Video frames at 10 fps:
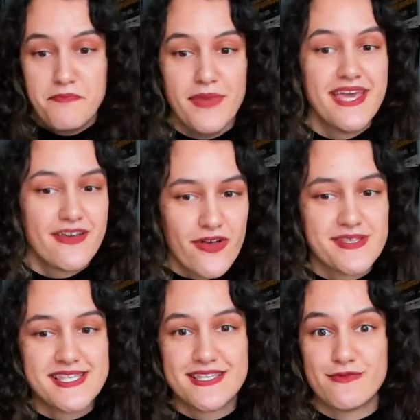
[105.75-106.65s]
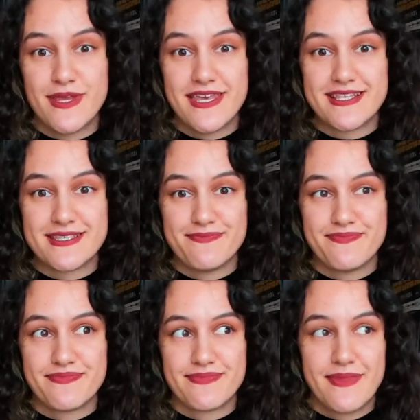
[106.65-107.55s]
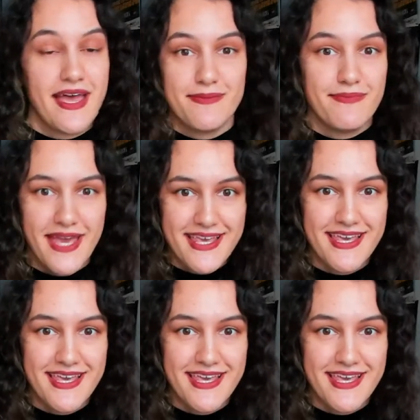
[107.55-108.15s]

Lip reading: being constant with it and